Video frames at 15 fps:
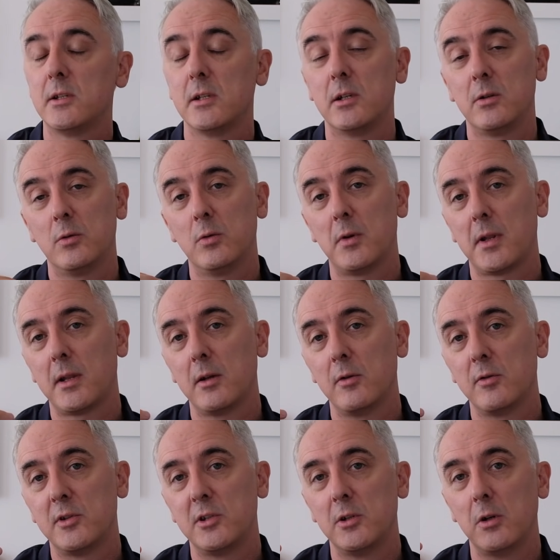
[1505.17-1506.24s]
and also
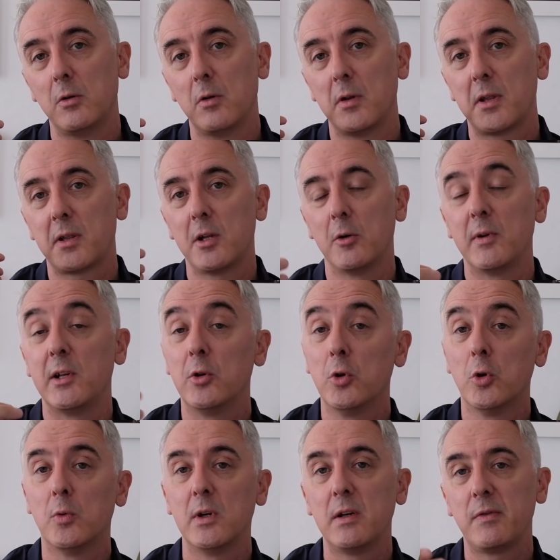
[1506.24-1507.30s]
to snowy
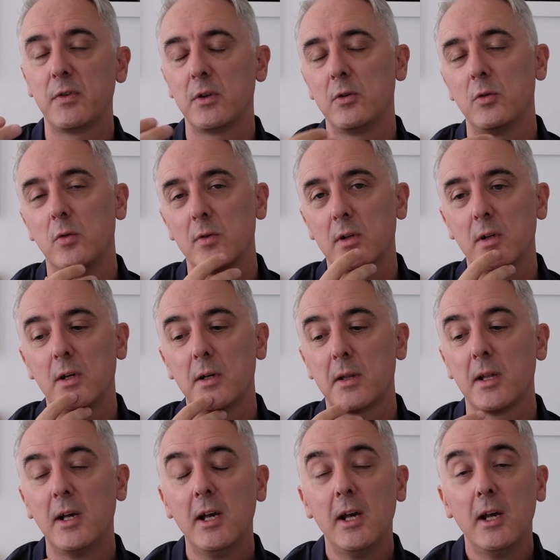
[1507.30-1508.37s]
Norway for the Northern Lights.
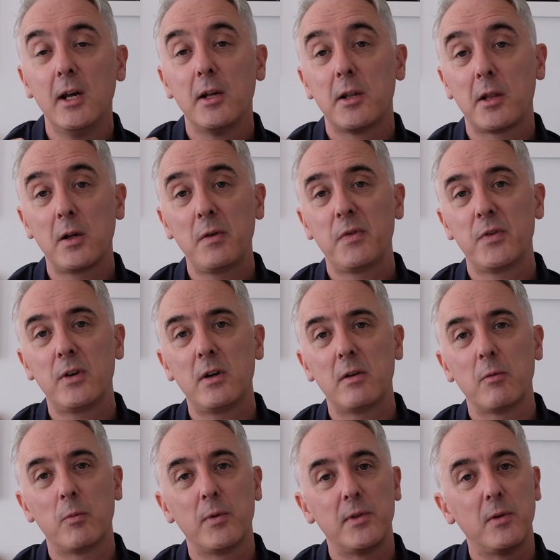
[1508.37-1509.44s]
So
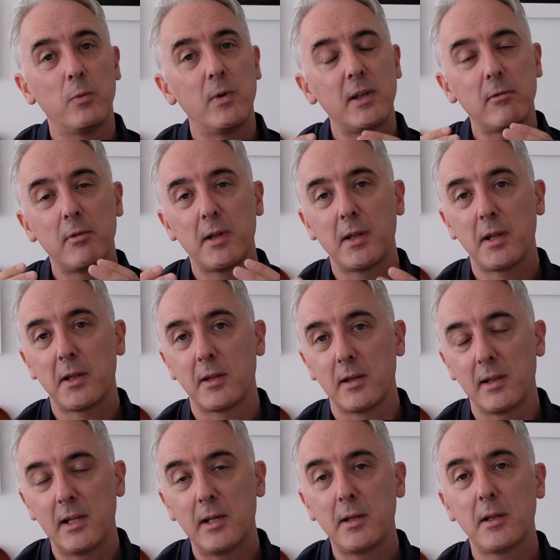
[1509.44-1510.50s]
far, with the weather
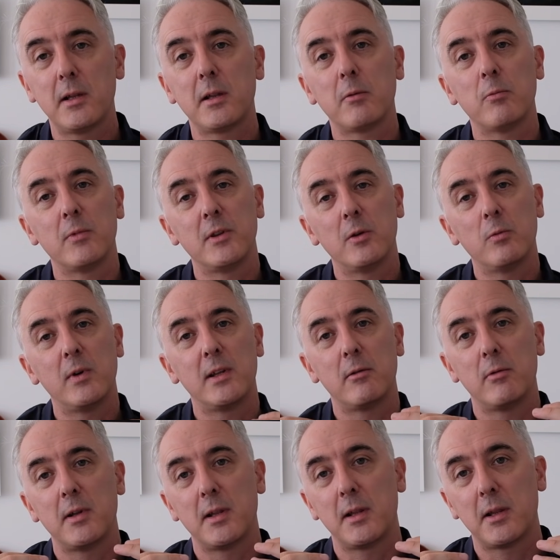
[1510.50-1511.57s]
resistant lenses, with the weather
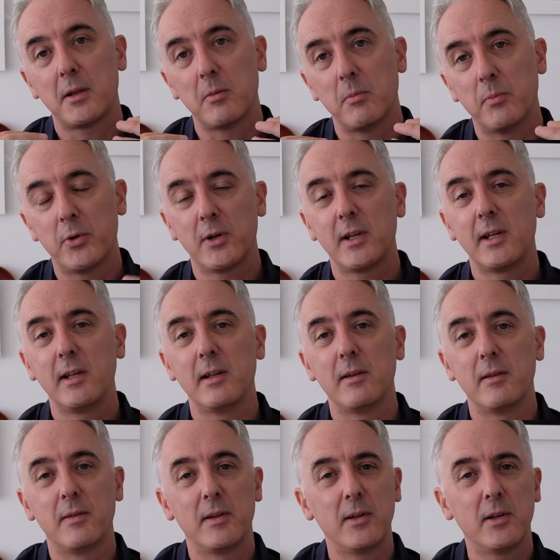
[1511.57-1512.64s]
resistant body,
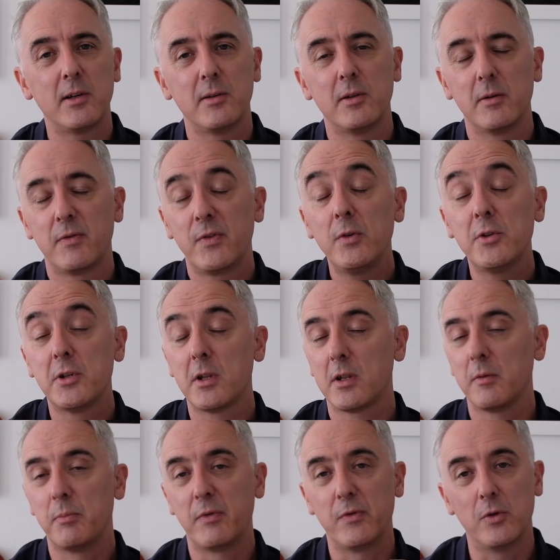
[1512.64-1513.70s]
the, the Fujis
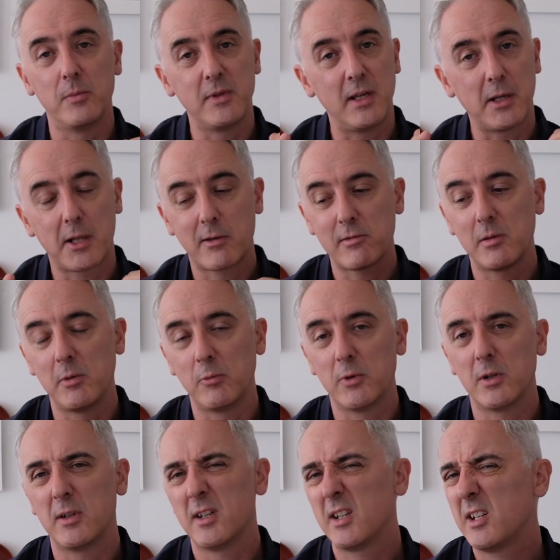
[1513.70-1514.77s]
have performed extremely
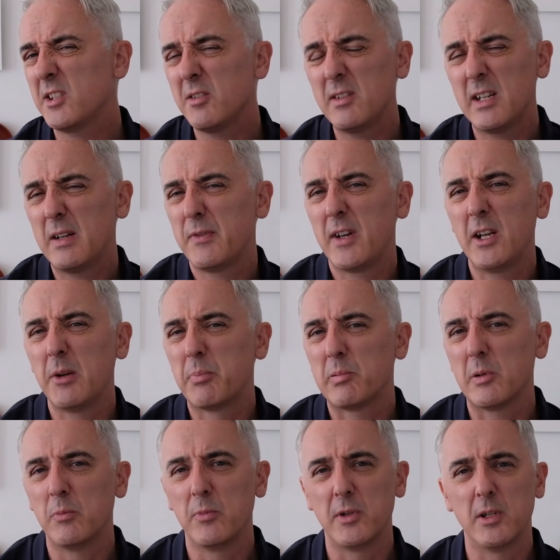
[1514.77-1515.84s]
well and I don't have any
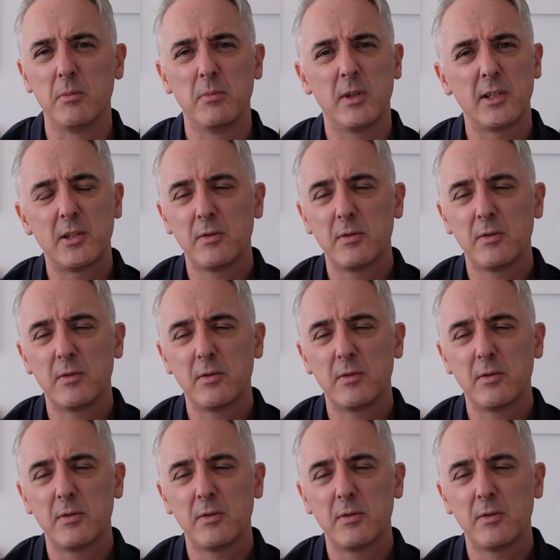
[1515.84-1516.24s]
problem with them. I